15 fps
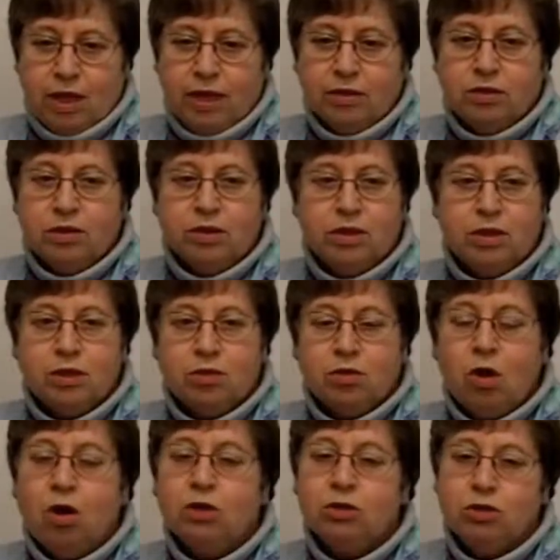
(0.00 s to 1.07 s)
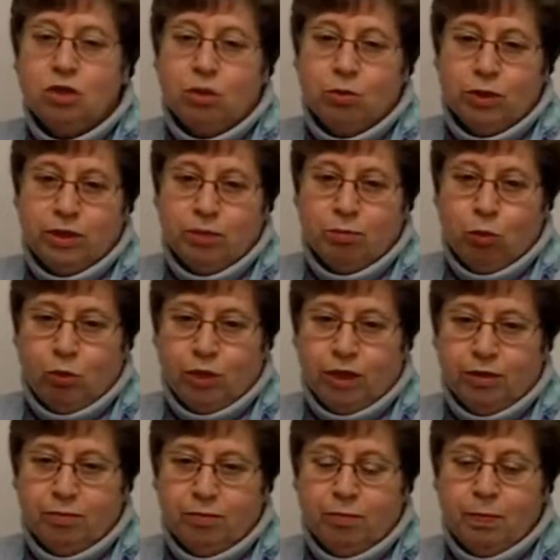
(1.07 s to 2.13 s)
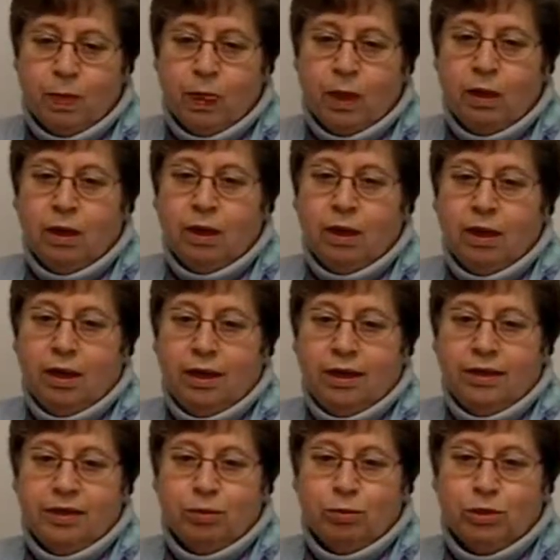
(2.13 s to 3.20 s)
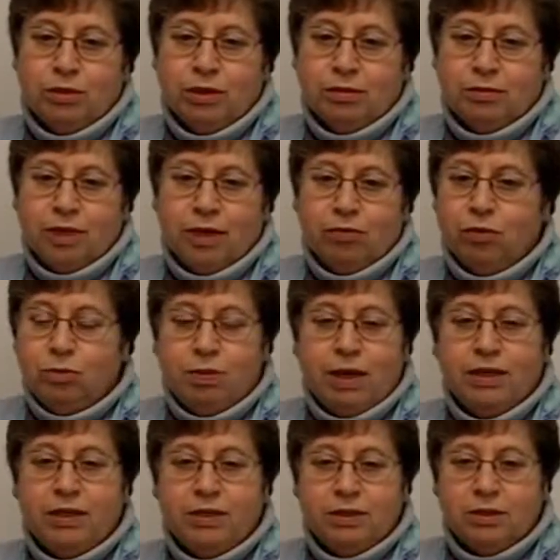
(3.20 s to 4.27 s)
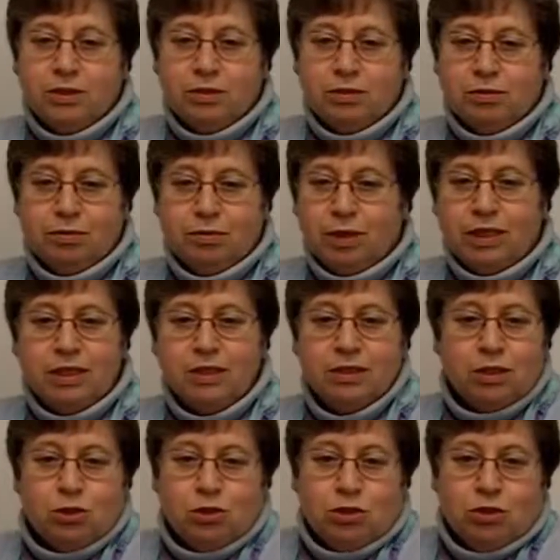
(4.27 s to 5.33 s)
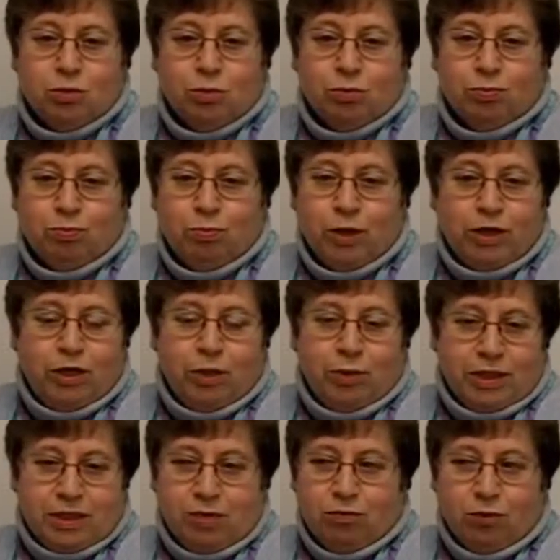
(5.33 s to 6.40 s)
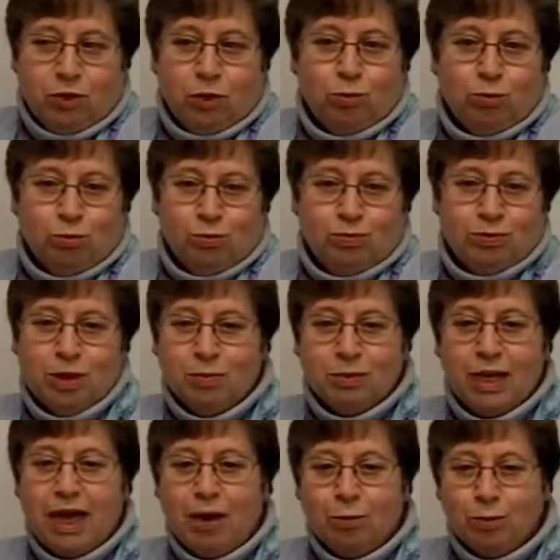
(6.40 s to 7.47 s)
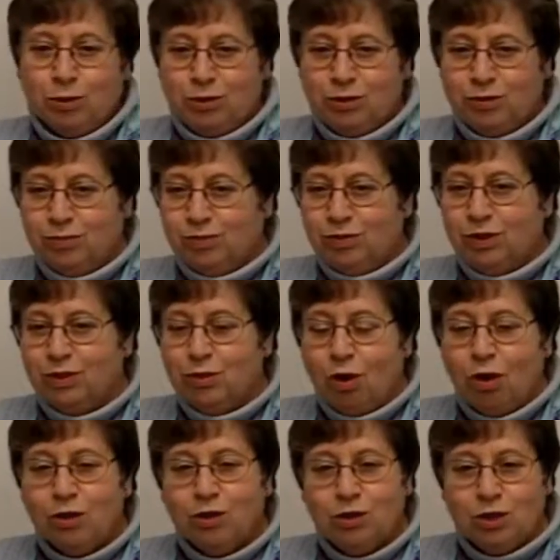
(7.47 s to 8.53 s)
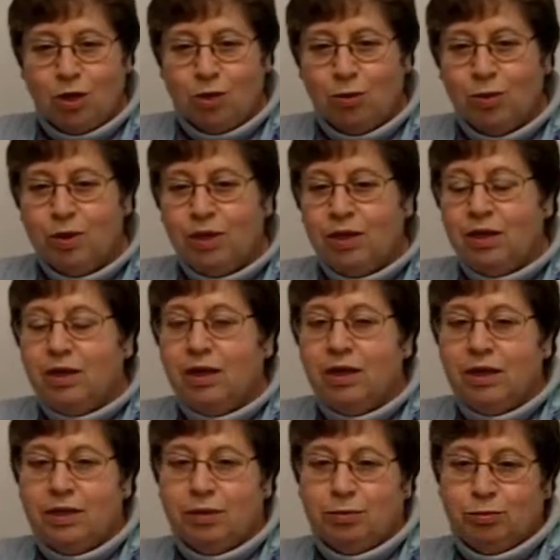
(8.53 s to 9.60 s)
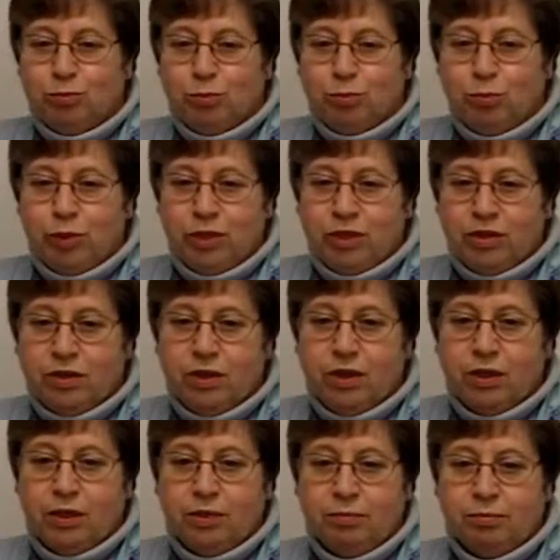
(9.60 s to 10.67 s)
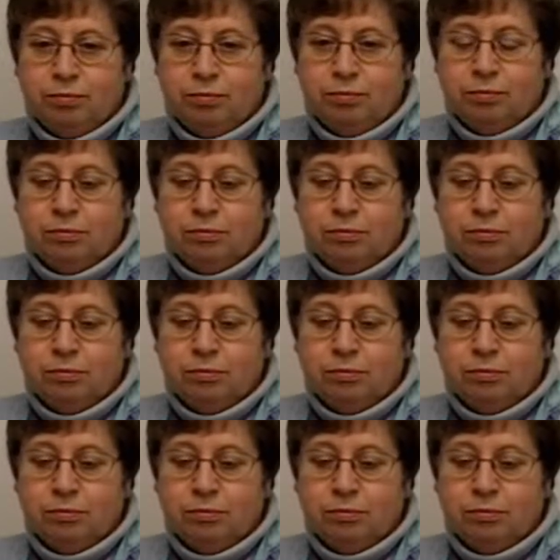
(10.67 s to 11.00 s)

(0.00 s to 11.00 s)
that did a talk show in the morning, and it was everybody listened. They didn't listen to the radio except for those couple of hours of the talk show uh, with um,